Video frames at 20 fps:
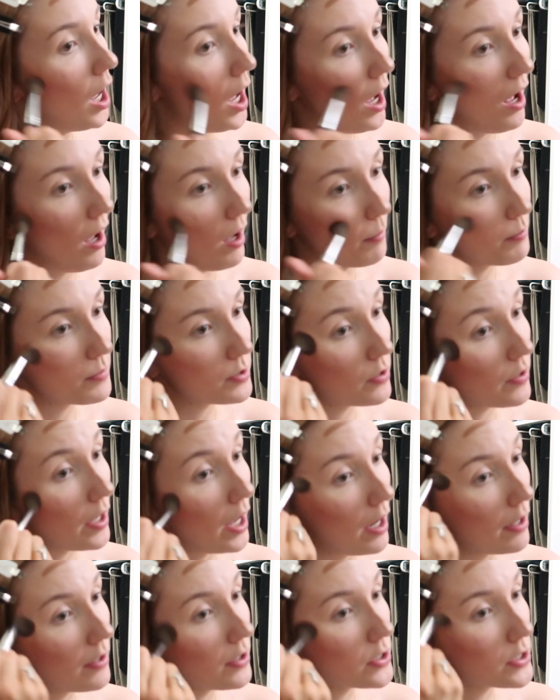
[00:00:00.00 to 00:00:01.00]
um, so
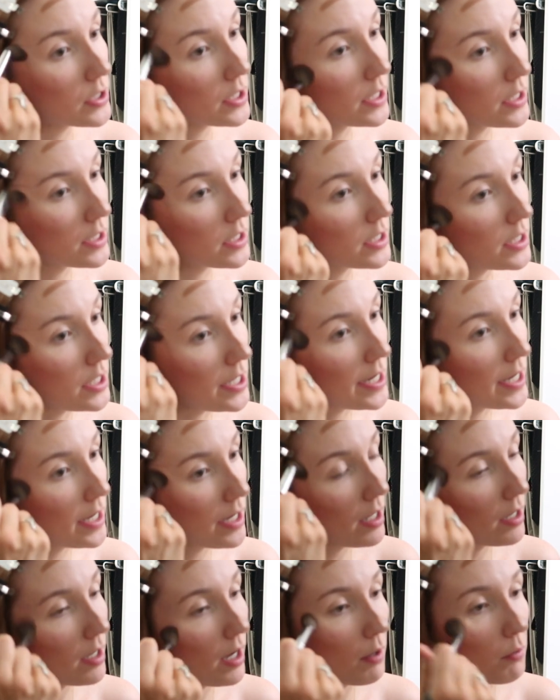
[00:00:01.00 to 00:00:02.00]
that others can see
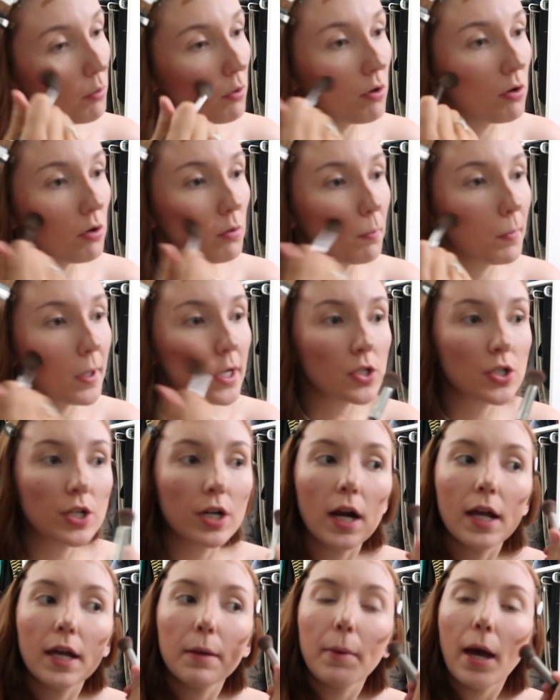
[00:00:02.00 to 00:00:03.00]
it and I will make
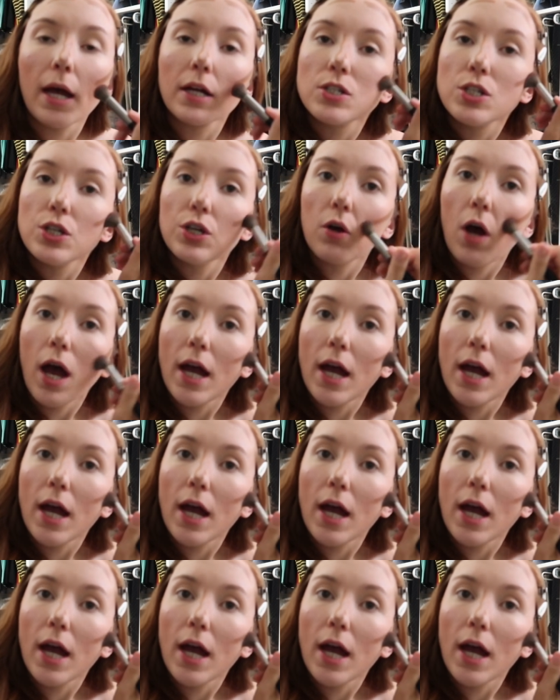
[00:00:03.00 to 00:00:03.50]
sure I get back to you.